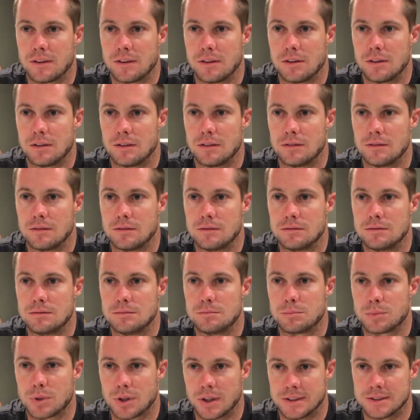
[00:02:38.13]
in
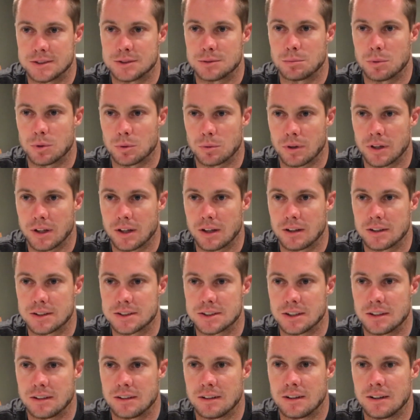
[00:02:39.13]
principal
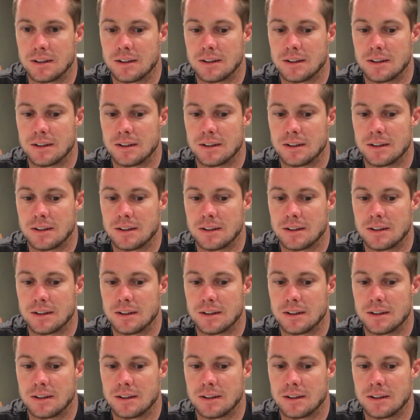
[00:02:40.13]
reduction.